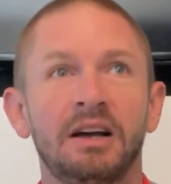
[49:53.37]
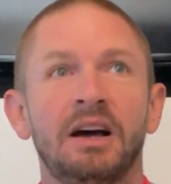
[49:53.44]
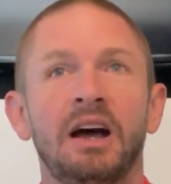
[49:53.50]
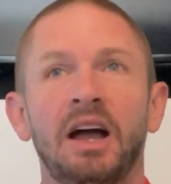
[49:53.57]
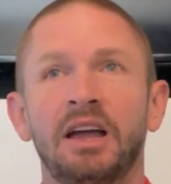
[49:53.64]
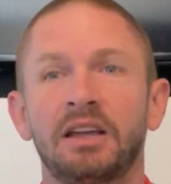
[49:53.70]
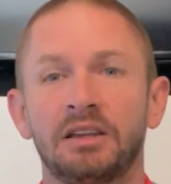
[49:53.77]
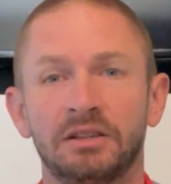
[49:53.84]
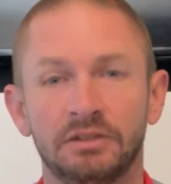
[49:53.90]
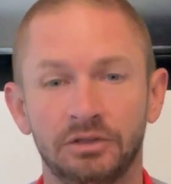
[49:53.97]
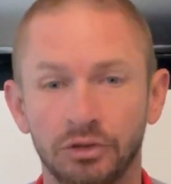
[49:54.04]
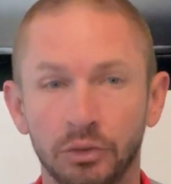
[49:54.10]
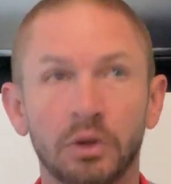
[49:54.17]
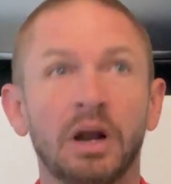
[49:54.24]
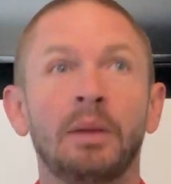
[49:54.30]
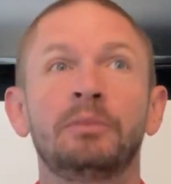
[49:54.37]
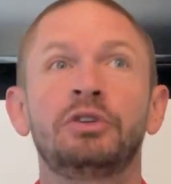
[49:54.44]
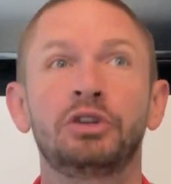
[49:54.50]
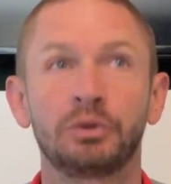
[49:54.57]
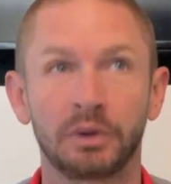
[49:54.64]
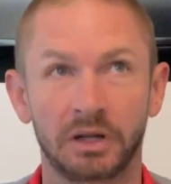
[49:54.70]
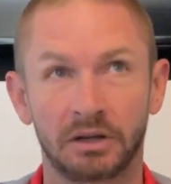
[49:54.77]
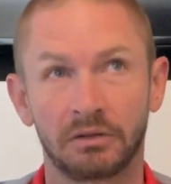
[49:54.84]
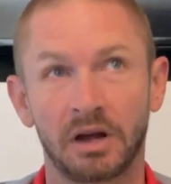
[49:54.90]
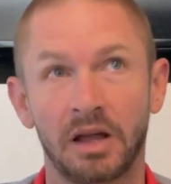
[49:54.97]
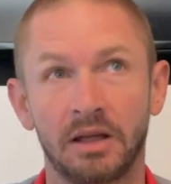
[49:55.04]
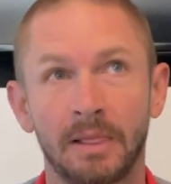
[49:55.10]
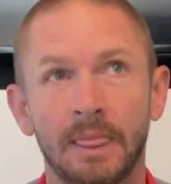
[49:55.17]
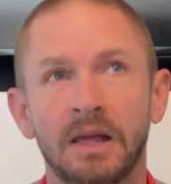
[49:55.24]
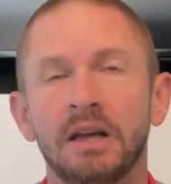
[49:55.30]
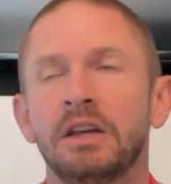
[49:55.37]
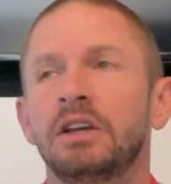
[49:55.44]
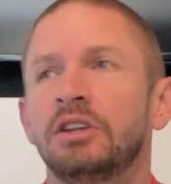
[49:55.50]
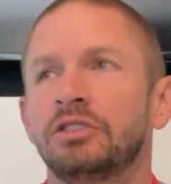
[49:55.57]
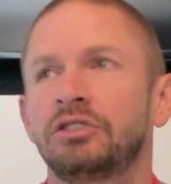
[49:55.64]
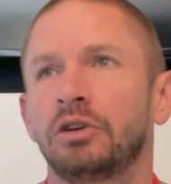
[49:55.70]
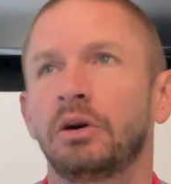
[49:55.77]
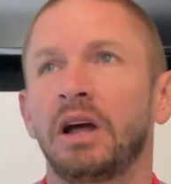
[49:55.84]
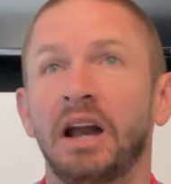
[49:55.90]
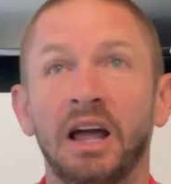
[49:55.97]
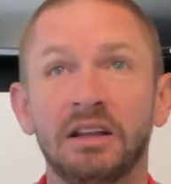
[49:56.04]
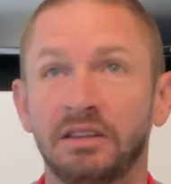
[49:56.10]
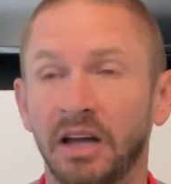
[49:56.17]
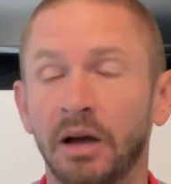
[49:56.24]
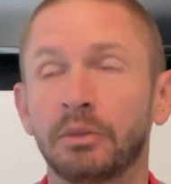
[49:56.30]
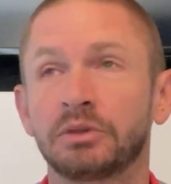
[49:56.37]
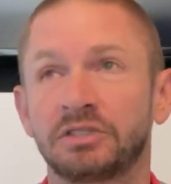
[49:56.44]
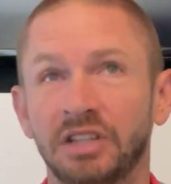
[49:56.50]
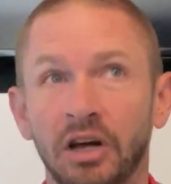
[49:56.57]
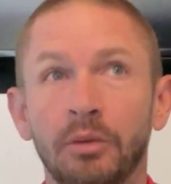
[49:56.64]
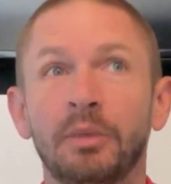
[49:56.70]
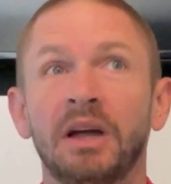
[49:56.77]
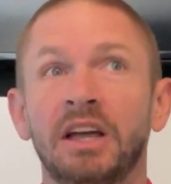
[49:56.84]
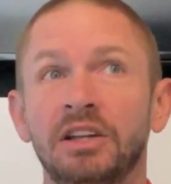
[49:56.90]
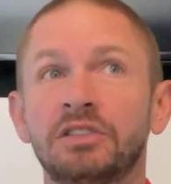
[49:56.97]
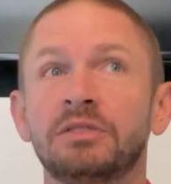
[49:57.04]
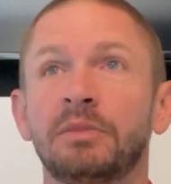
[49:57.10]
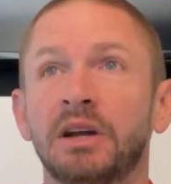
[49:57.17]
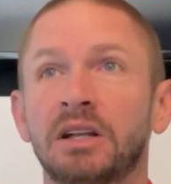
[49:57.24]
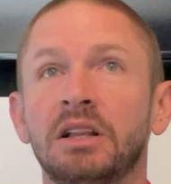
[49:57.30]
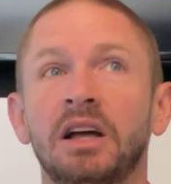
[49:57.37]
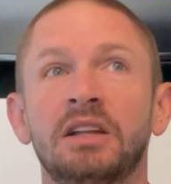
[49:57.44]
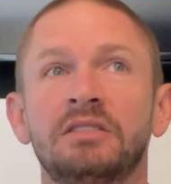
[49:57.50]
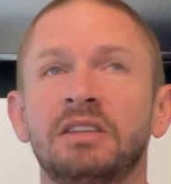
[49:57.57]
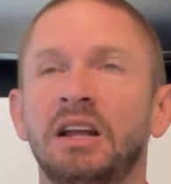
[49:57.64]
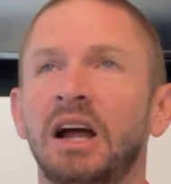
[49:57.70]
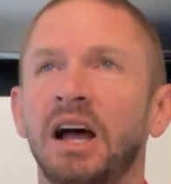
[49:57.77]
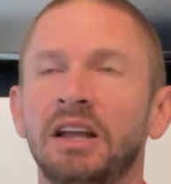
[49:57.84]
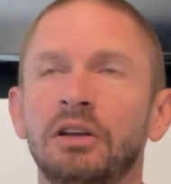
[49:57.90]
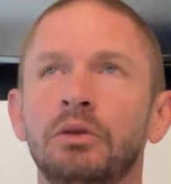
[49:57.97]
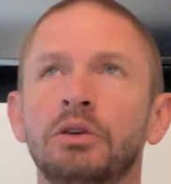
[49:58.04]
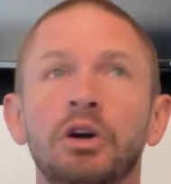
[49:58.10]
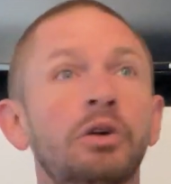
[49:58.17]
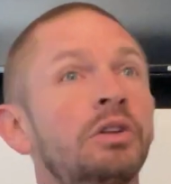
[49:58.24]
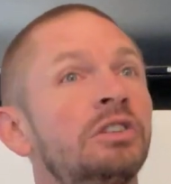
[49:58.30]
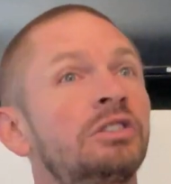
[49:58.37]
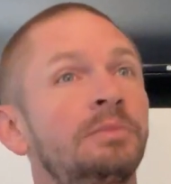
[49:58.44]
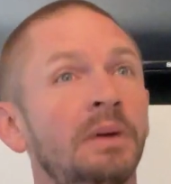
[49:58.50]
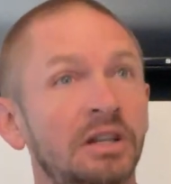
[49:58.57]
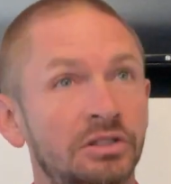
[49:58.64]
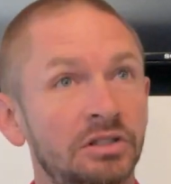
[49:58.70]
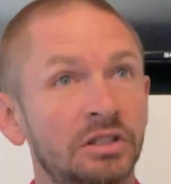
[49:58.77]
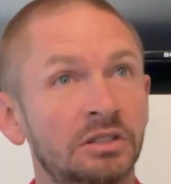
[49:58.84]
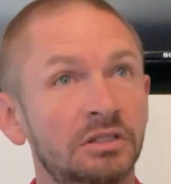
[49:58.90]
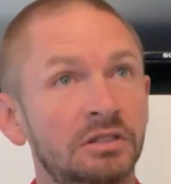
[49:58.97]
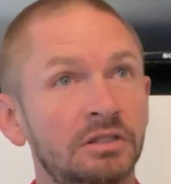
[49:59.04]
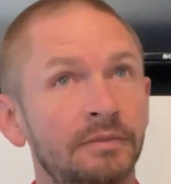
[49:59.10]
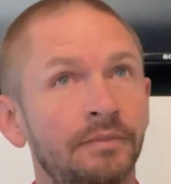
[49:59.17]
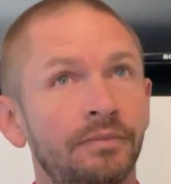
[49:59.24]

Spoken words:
I can do what I'm doing, right? So, and I will tell my clients that I don't go to inspections.